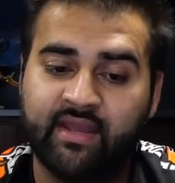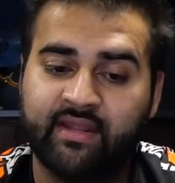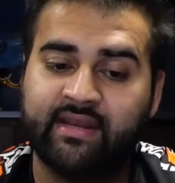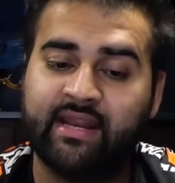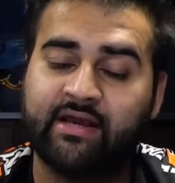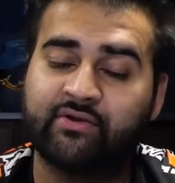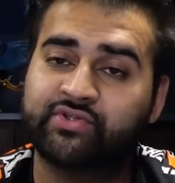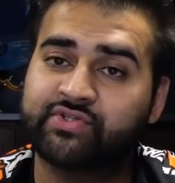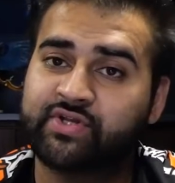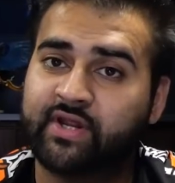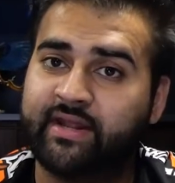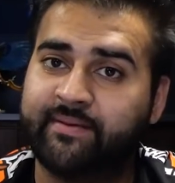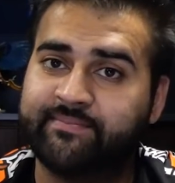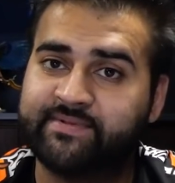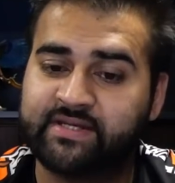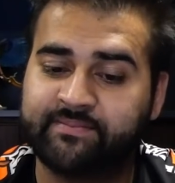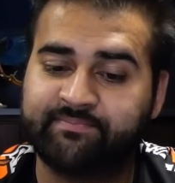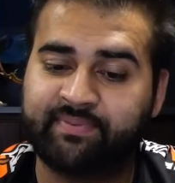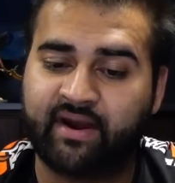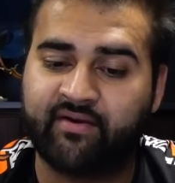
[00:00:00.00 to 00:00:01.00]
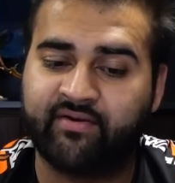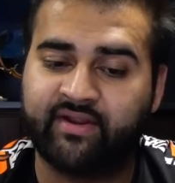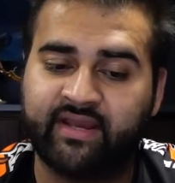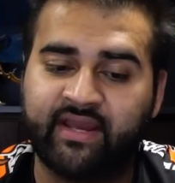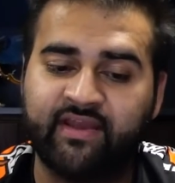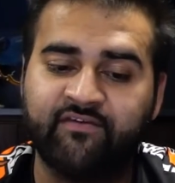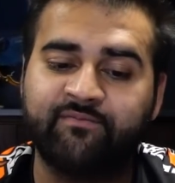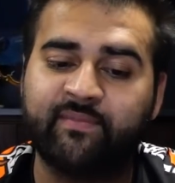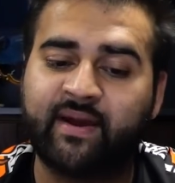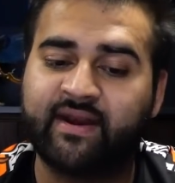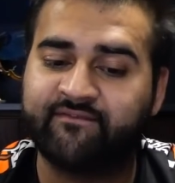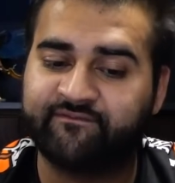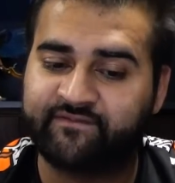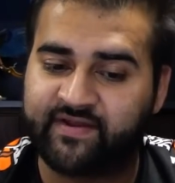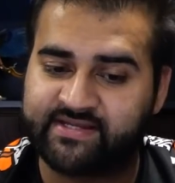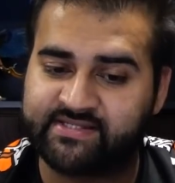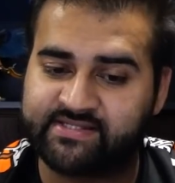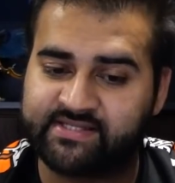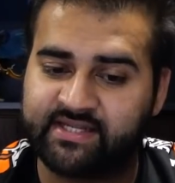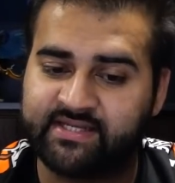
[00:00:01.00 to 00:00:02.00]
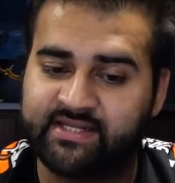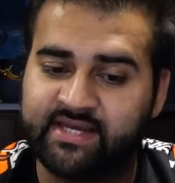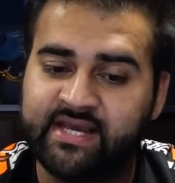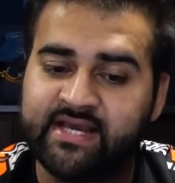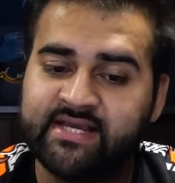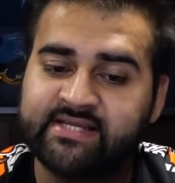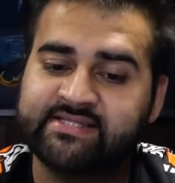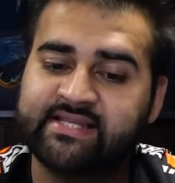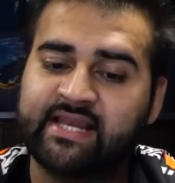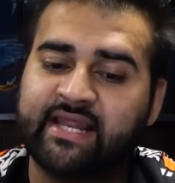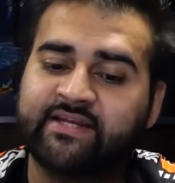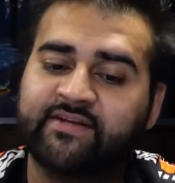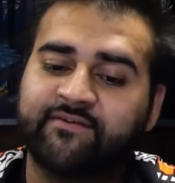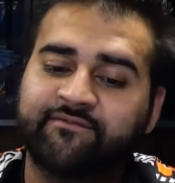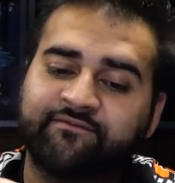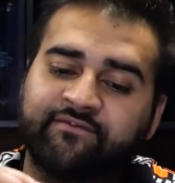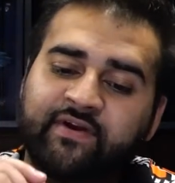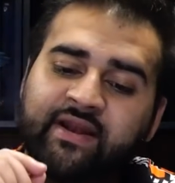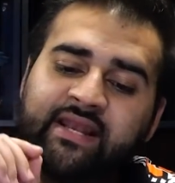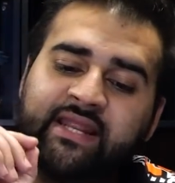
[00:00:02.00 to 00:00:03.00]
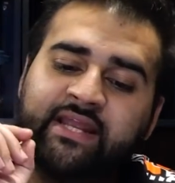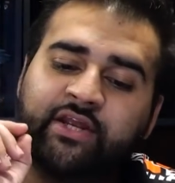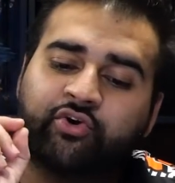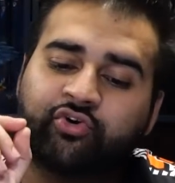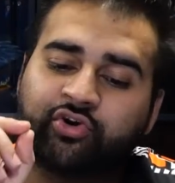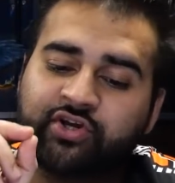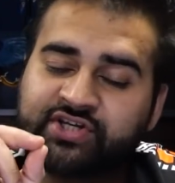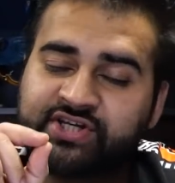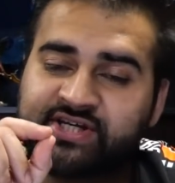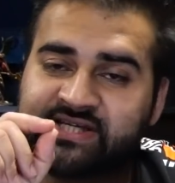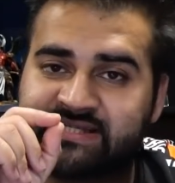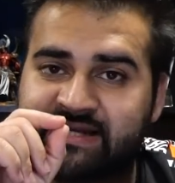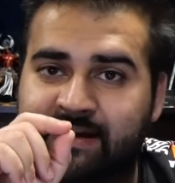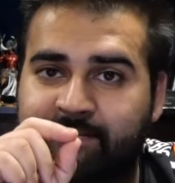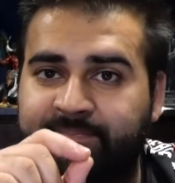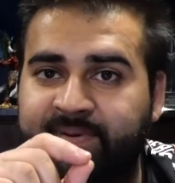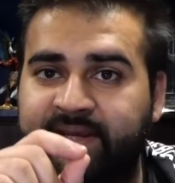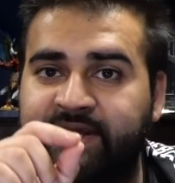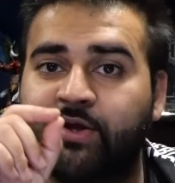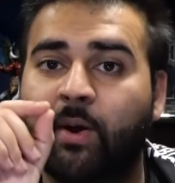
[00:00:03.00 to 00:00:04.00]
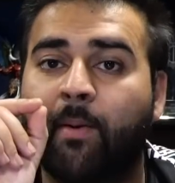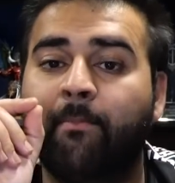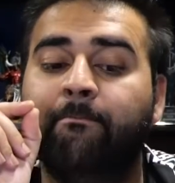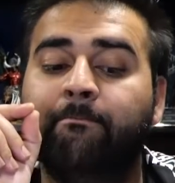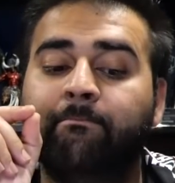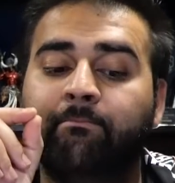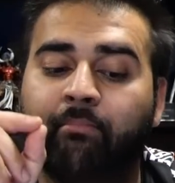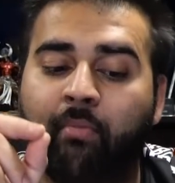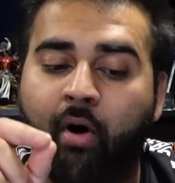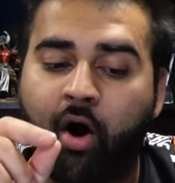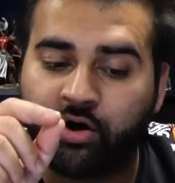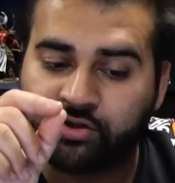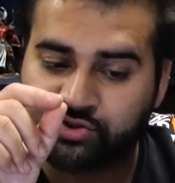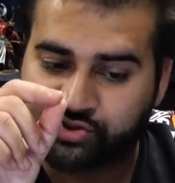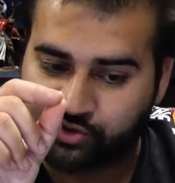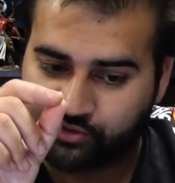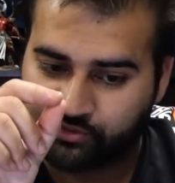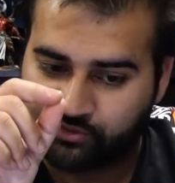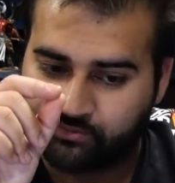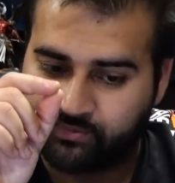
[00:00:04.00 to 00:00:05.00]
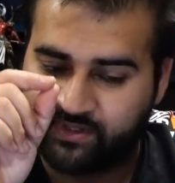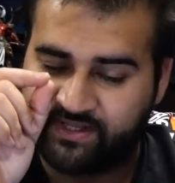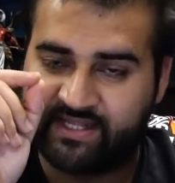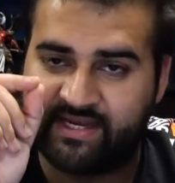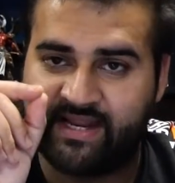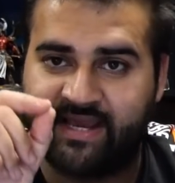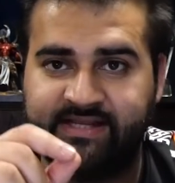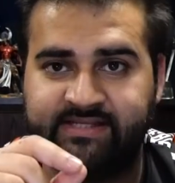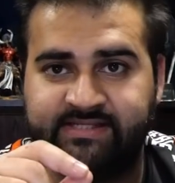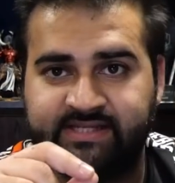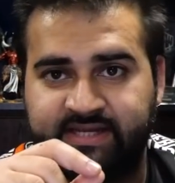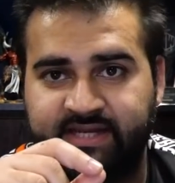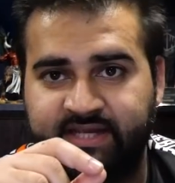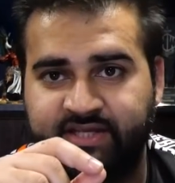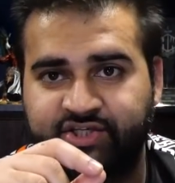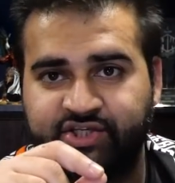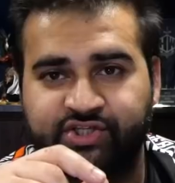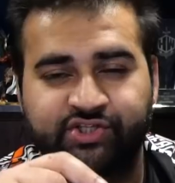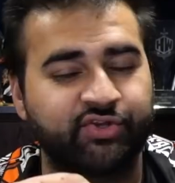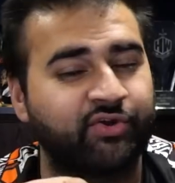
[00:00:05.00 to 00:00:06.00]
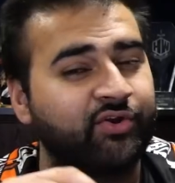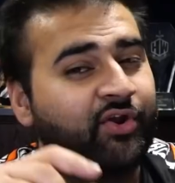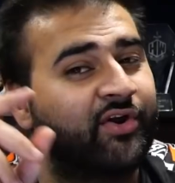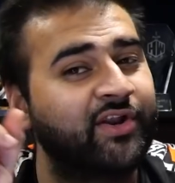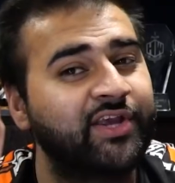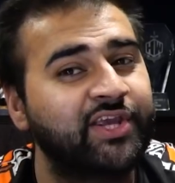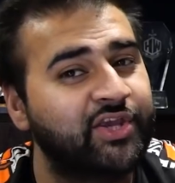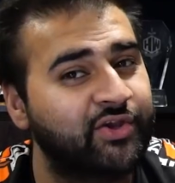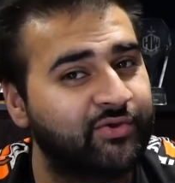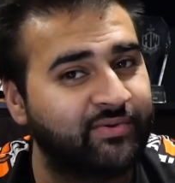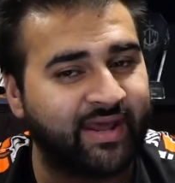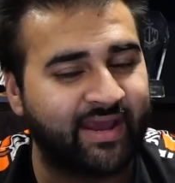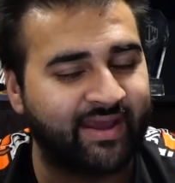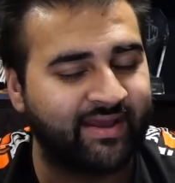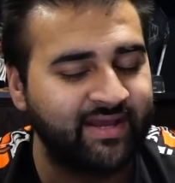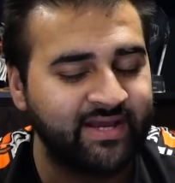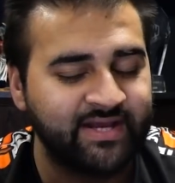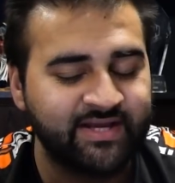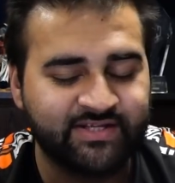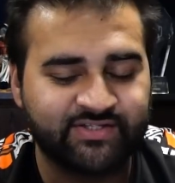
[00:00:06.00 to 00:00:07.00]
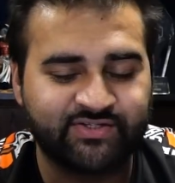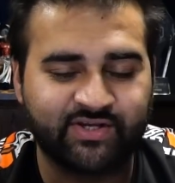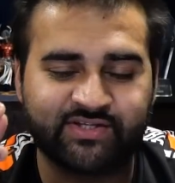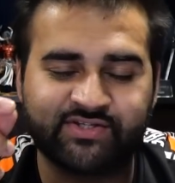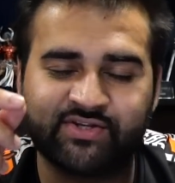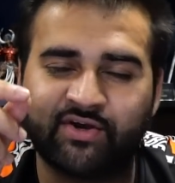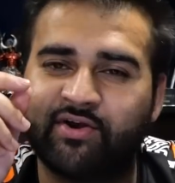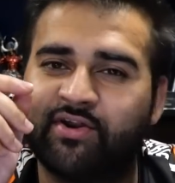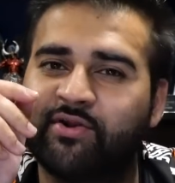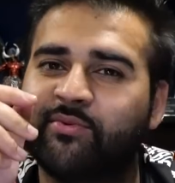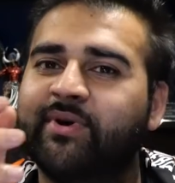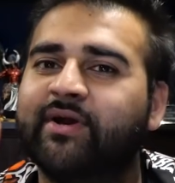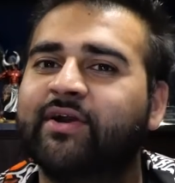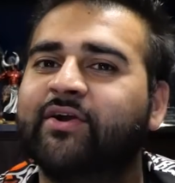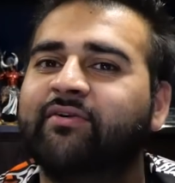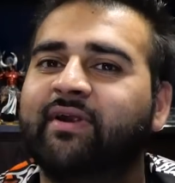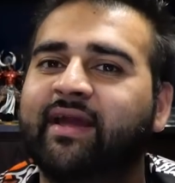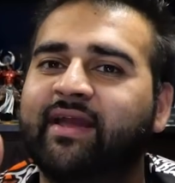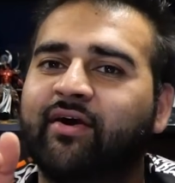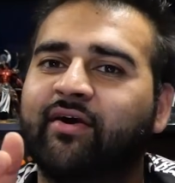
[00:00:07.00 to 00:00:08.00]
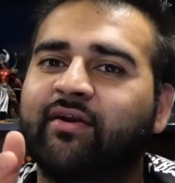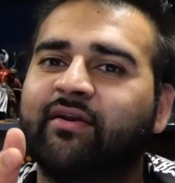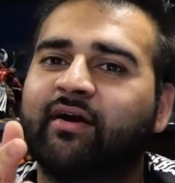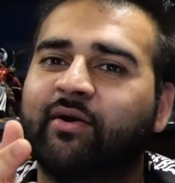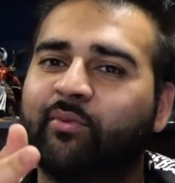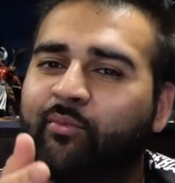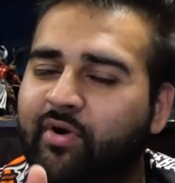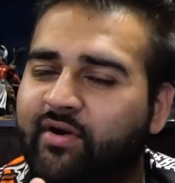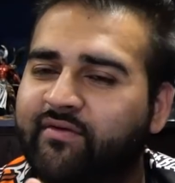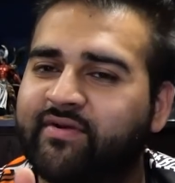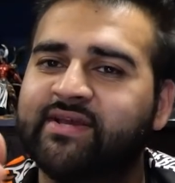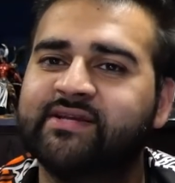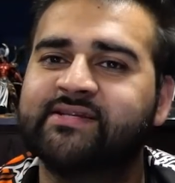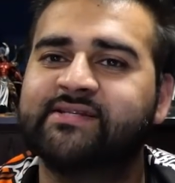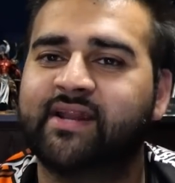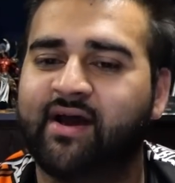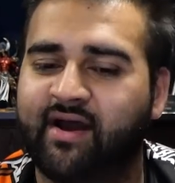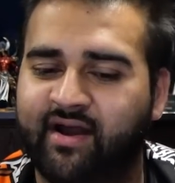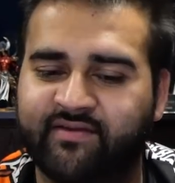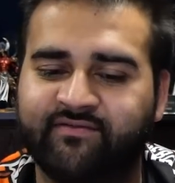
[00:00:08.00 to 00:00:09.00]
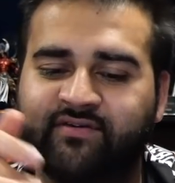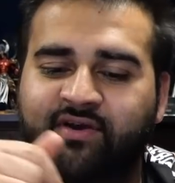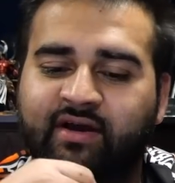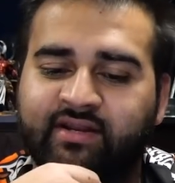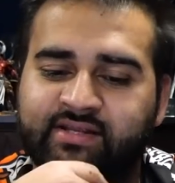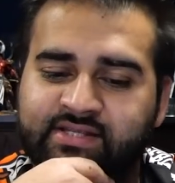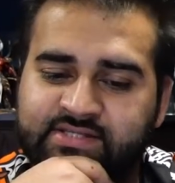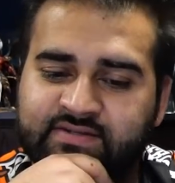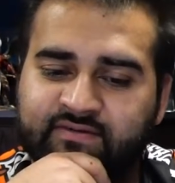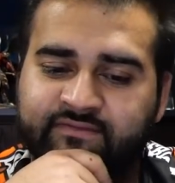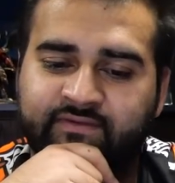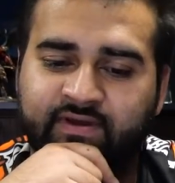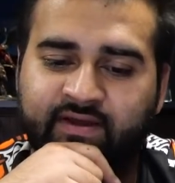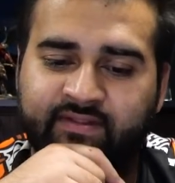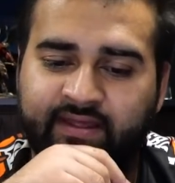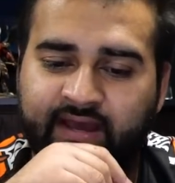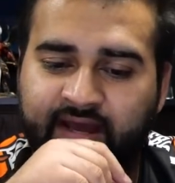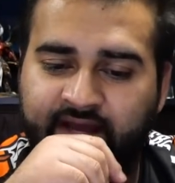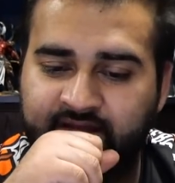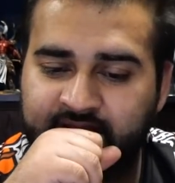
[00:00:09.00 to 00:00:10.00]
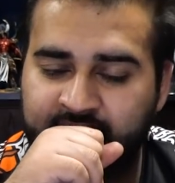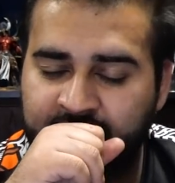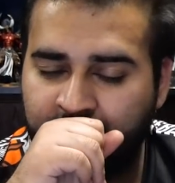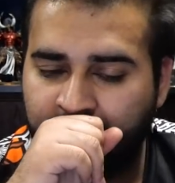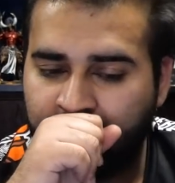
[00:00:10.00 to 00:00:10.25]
Now, Synaptic Barrier, if manifested, select a friendly Crusher Stampede model within 18 inches. So not a unit. So it's not going to work great on like Warriors and Hive Guard and stuff like that.